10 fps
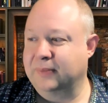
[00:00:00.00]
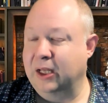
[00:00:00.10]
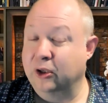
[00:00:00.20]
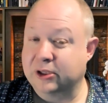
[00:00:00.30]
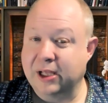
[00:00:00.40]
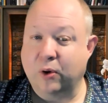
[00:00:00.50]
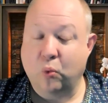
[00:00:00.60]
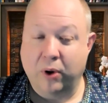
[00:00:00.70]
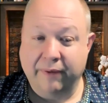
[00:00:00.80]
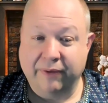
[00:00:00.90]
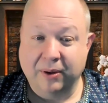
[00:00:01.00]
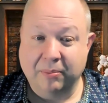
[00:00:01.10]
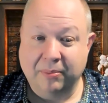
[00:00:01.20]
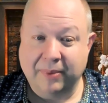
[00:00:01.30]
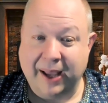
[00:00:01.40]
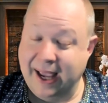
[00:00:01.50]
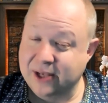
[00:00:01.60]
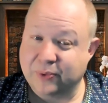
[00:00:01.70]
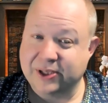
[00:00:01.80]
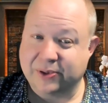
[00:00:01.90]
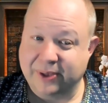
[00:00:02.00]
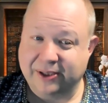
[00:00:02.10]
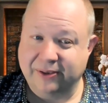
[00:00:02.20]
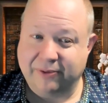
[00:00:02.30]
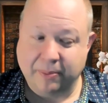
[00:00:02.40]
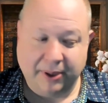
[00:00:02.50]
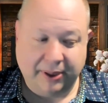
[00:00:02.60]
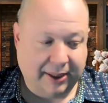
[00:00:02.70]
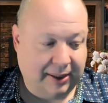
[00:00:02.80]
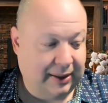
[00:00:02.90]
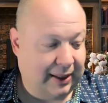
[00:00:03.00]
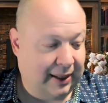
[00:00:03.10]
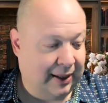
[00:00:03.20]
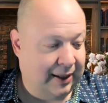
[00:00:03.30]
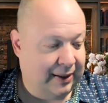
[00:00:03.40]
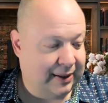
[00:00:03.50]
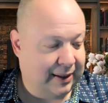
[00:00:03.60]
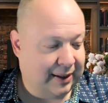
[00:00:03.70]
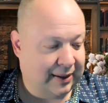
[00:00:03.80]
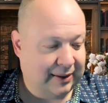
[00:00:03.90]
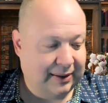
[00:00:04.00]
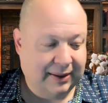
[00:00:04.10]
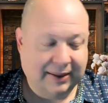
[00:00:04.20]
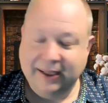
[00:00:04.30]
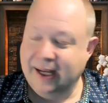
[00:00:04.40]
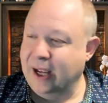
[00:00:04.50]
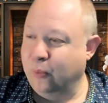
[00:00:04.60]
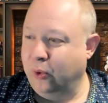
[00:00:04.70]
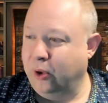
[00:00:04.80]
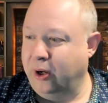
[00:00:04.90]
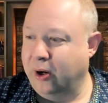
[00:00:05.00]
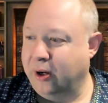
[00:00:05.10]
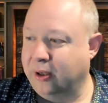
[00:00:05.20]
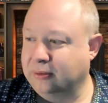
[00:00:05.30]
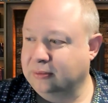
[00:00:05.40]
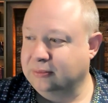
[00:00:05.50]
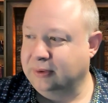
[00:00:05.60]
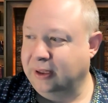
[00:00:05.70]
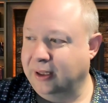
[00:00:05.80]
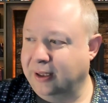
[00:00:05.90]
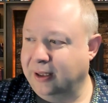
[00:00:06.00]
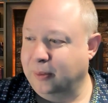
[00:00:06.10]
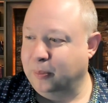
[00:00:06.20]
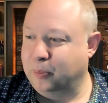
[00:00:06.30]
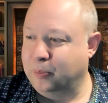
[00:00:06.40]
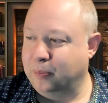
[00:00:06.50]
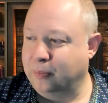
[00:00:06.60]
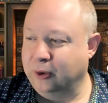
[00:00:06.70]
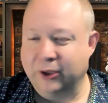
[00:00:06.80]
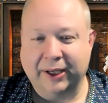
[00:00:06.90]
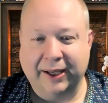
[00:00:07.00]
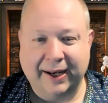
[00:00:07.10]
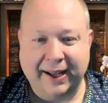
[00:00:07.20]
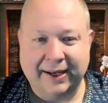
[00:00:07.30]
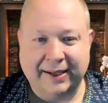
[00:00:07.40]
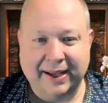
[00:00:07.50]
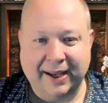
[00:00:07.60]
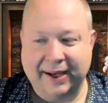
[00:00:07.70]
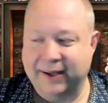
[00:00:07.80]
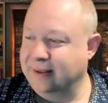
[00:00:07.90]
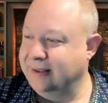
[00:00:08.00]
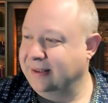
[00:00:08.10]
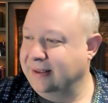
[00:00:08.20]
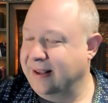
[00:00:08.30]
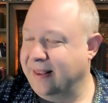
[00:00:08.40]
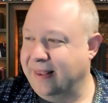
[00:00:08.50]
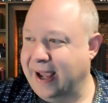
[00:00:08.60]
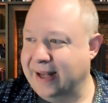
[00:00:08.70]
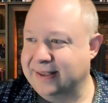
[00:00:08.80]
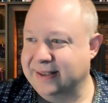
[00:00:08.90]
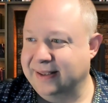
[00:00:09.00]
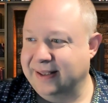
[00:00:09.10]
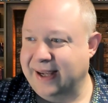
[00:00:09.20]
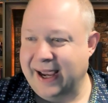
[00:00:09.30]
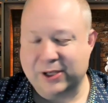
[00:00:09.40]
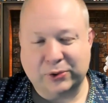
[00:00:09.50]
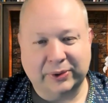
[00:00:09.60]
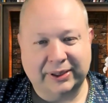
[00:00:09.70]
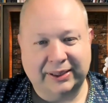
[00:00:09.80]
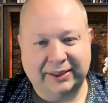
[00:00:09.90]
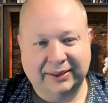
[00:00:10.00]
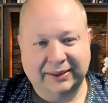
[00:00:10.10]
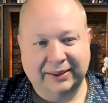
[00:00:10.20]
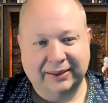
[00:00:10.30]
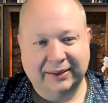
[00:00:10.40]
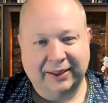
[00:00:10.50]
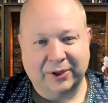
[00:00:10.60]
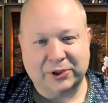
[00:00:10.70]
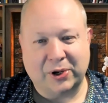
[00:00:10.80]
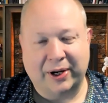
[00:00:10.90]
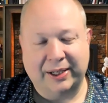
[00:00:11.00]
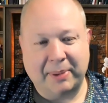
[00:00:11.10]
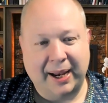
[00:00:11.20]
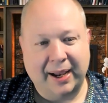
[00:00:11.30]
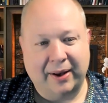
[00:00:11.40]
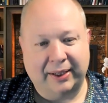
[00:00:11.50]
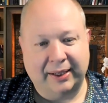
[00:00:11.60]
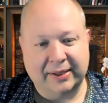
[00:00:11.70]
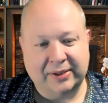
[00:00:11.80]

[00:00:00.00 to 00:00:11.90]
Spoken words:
Looks like one of them has resurrected from the dead, and we are looking at any day that actually starting to pay out again.